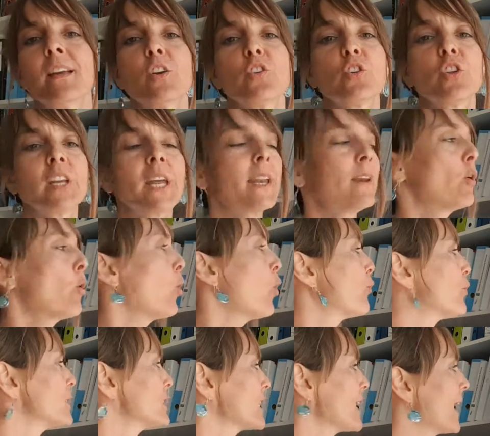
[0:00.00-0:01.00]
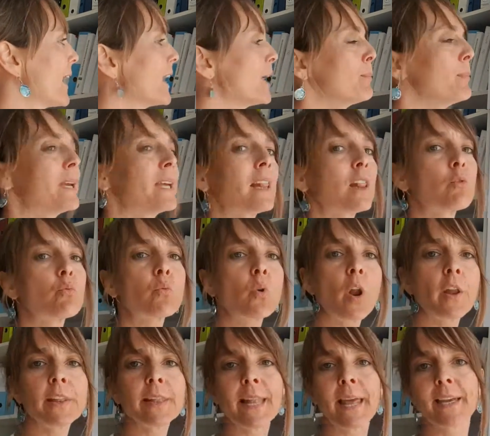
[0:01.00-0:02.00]
So that over time, it'll
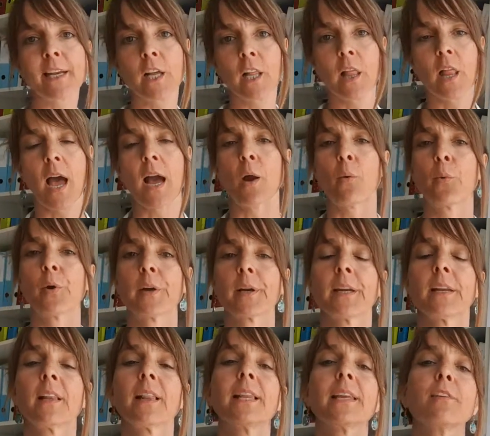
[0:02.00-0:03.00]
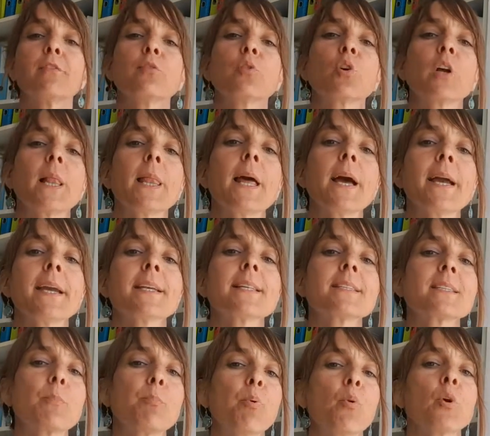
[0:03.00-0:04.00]
run like clockwork. It'll give you
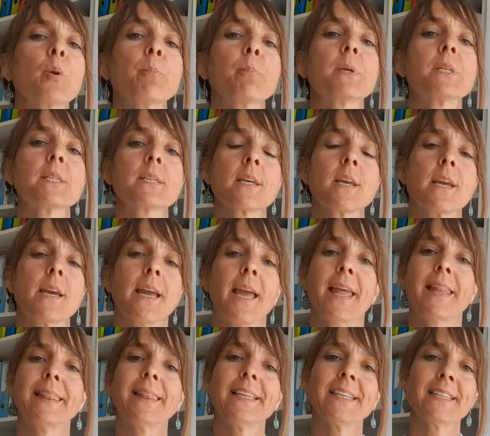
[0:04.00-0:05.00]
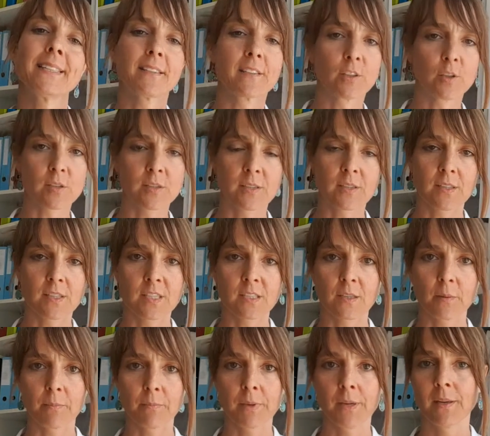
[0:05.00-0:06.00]
clients, appointments, and leads in your
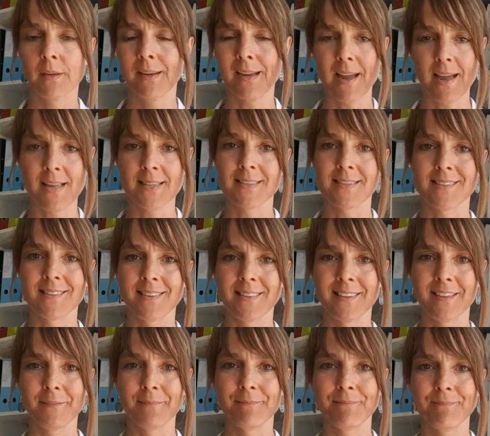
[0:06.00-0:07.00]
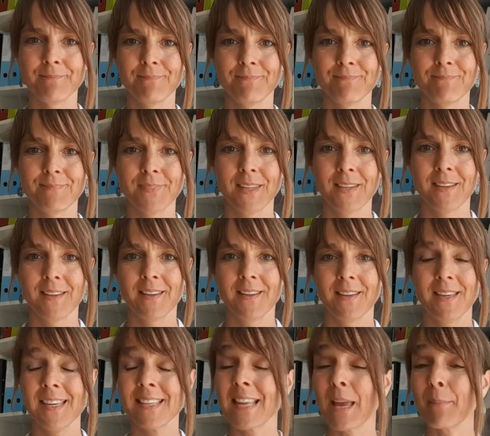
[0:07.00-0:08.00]
system constantly.
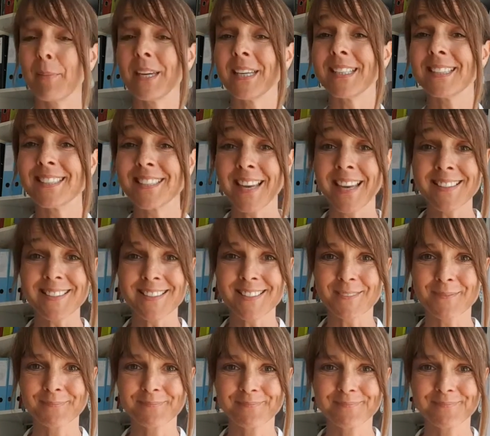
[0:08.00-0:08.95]
Is that making sense?